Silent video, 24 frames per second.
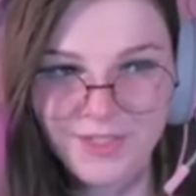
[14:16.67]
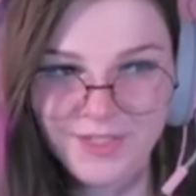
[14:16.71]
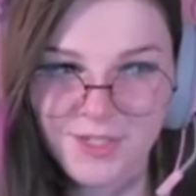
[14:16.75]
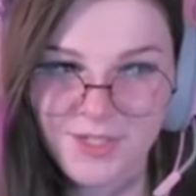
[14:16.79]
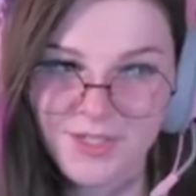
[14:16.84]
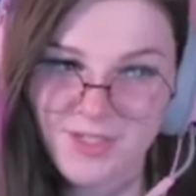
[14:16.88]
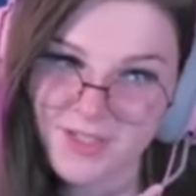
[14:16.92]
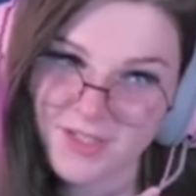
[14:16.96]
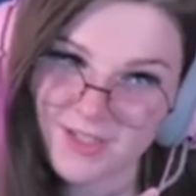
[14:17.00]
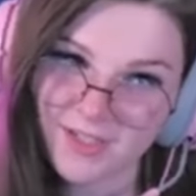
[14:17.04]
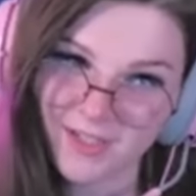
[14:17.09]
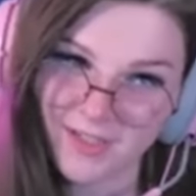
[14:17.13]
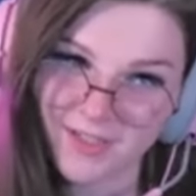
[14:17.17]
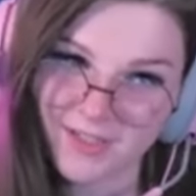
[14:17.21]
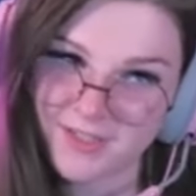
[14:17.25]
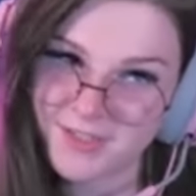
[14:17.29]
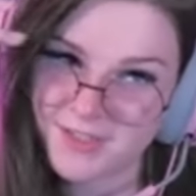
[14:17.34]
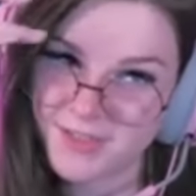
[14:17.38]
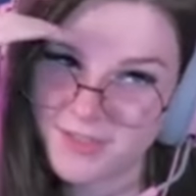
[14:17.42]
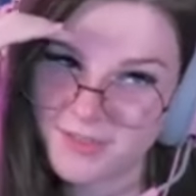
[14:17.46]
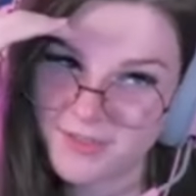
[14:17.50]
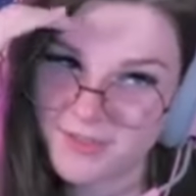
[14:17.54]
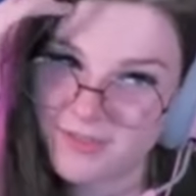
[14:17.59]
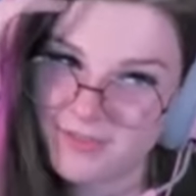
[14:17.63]
Just so, wait. Case.
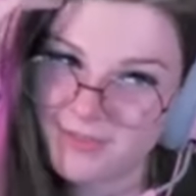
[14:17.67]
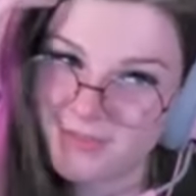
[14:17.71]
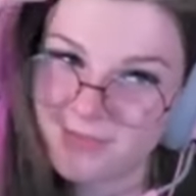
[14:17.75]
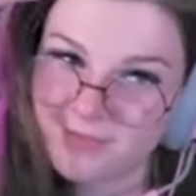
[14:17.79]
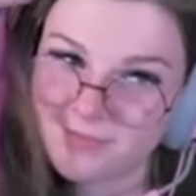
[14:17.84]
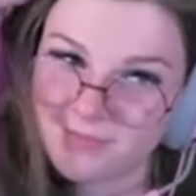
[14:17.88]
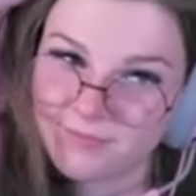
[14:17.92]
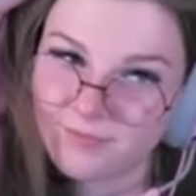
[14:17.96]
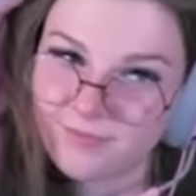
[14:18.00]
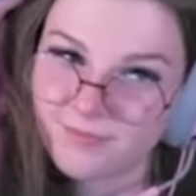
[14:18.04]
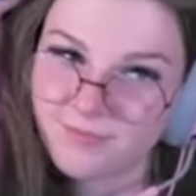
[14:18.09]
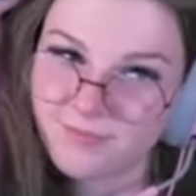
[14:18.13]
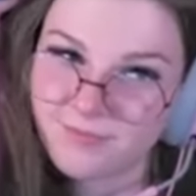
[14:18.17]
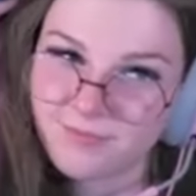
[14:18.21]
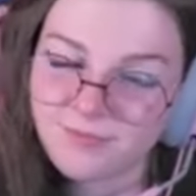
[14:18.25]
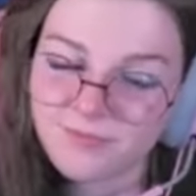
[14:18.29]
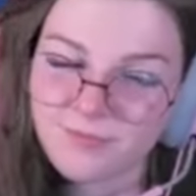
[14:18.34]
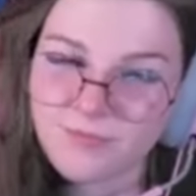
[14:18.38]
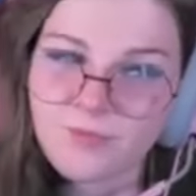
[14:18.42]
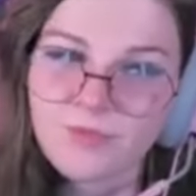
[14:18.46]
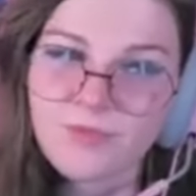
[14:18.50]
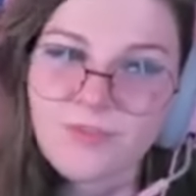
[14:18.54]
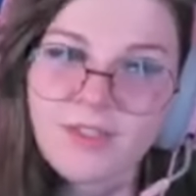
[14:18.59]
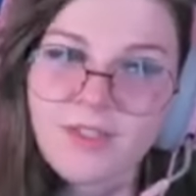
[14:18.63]
So do you pin them or do,
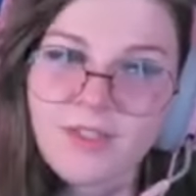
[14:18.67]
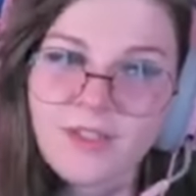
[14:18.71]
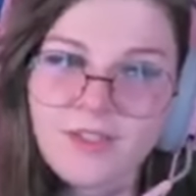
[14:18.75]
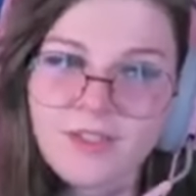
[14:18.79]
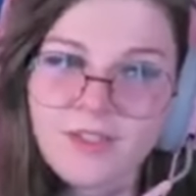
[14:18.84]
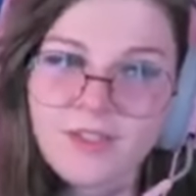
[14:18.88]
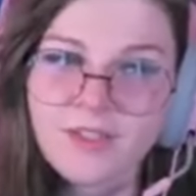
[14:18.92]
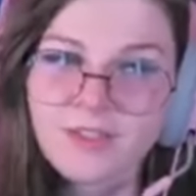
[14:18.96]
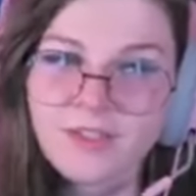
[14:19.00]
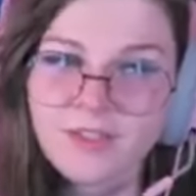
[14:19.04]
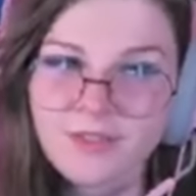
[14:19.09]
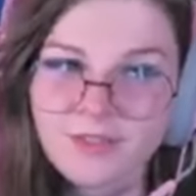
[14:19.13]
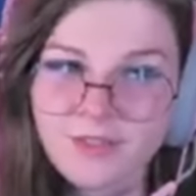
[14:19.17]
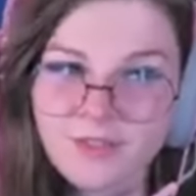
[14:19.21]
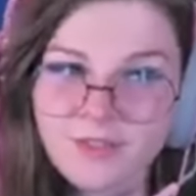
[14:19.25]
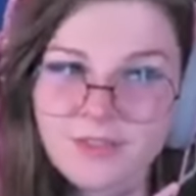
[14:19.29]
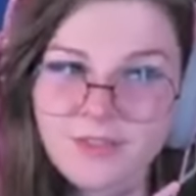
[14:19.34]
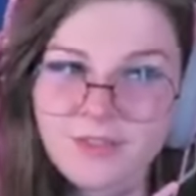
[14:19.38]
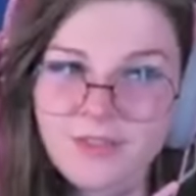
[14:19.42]
do you just kind of lay there?